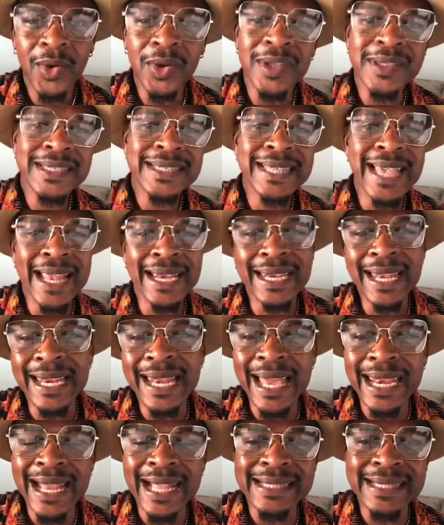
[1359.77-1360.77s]
I want to sell
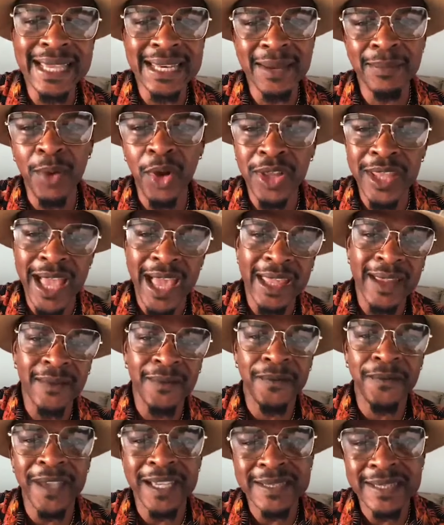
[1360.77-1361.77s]
the land and take the money and
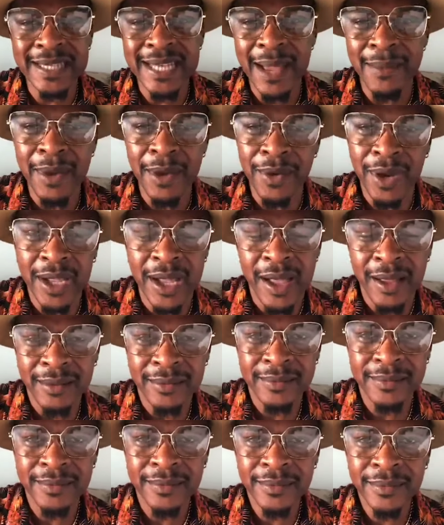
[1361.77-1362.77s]
invest in America.